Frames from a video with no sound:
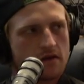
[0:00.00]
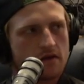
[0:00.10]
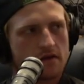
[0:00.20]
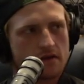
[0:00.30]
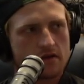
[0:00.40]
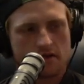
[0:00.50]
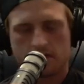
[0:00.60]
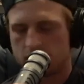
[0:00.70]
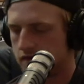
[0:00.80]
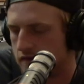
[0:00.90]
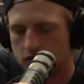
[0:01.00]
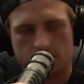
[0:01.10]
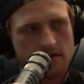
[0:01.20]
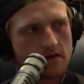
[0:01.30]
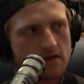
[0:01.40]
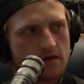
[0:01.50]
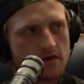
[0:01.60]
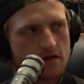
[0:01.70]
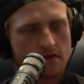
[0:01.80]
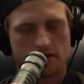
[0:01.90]

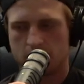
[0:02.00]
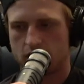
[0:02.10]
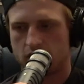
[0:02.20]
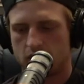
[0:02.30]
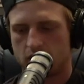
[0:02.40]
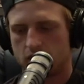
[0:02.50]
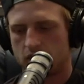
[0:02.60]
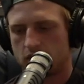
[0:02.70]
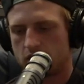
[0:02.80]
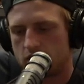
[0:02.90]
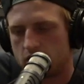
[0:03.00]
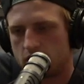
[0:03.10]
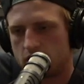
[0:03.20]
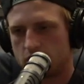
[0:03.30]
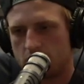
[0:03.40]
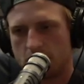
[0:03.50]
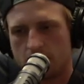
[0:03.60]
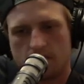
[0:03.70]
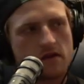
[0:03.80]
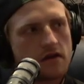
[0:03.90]

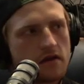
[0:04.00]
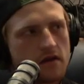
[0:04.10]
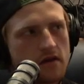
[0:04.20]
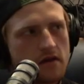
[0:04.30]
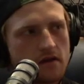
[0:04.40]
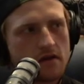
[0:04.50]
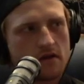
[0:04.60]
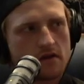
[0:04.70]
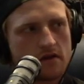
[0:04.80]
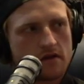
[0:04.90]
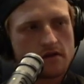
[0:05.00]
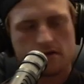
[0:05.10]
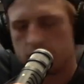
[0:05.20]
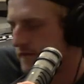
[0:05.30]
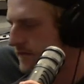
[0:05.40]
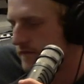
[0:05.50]
This person isn't speaking.